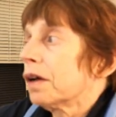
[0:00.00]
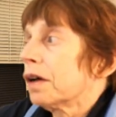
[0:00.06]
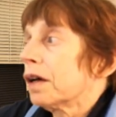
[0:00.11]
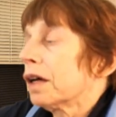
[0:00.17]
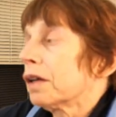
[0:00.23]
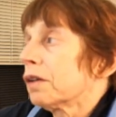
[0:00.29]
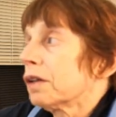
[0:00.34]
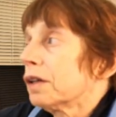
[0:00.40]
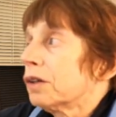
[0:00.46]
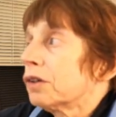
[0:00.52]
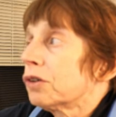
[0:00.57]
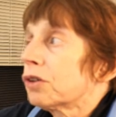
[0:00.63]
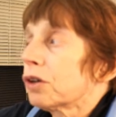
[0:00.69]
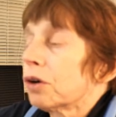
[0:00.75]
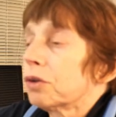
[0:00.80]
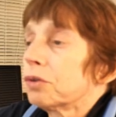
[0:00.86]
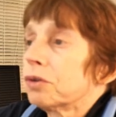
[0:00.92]
at least
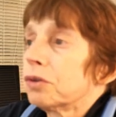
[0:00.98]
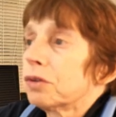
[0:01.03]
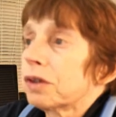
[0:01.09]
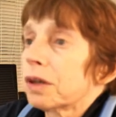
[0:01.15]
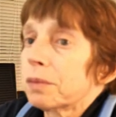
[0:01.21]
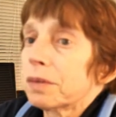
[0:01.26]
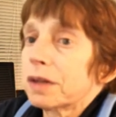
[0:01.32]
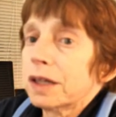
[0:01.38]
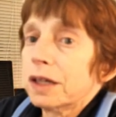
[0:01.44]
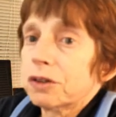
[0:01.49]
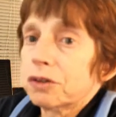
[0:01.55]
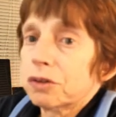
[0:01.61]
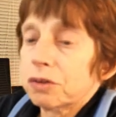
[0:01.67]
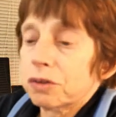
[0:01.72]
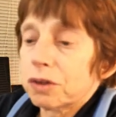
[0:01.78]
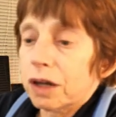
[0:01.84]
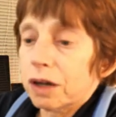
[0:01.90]
shown you some of the
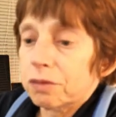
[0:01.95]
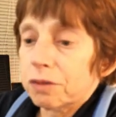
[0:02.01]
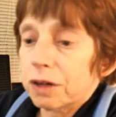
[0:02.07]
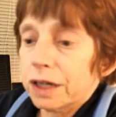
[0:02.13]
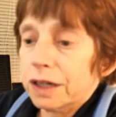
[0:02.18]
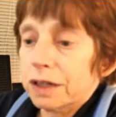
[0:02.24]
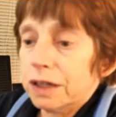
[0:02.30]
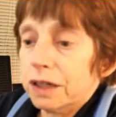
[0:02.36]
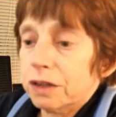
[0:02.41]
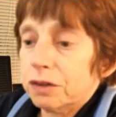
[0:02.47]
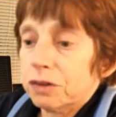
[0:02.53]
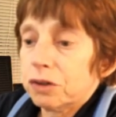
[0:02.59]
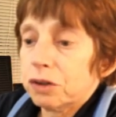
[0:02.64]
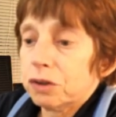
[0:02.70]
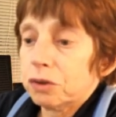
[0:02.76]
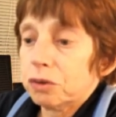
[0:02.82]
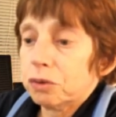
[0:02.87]
issues I ran
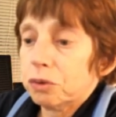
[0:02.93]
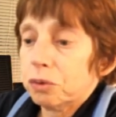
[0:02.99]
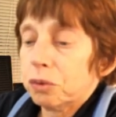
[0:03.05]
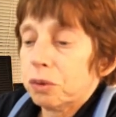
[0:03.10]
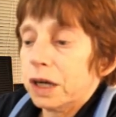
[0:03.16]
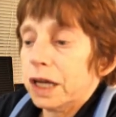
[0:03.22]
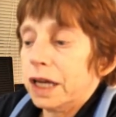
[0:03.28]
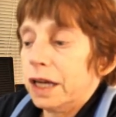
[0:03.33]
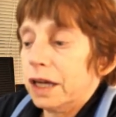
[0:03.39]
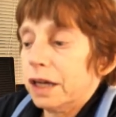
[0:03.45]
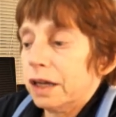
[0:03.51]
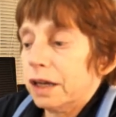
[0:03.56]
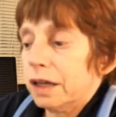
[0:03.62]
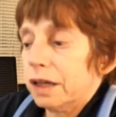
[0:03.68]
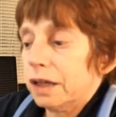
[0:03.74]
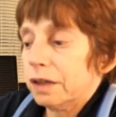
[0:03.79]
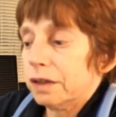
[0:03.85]
into.
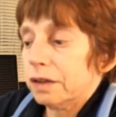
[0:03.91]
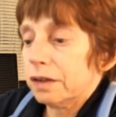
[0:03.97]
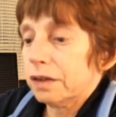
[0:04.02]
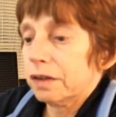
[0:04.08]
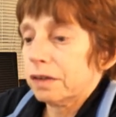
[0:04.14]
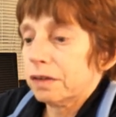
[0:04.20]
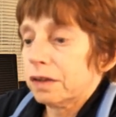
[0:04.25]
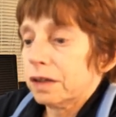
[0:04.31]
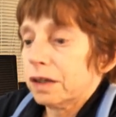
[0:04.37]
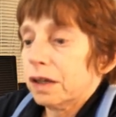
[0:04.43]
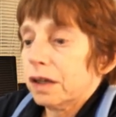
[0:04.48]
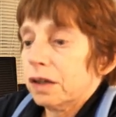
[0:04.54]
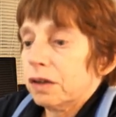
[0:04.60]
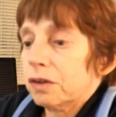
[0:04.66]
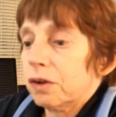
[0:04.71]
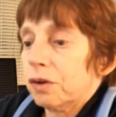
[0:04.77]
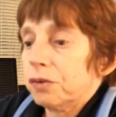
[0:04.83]
And
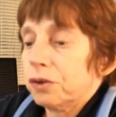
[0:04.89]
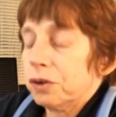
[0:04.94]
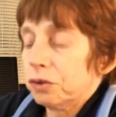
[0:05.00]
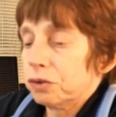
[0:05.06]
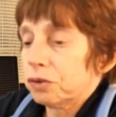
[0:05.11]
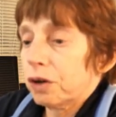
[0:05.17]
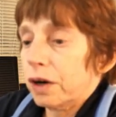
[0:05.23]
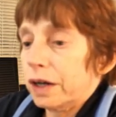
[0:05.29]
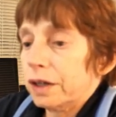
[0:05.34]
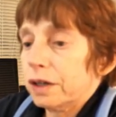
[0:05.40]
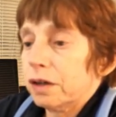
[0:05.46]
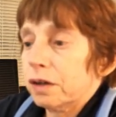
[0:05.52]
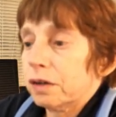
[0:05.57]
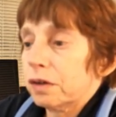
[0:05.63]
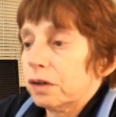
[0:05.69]
so if you try to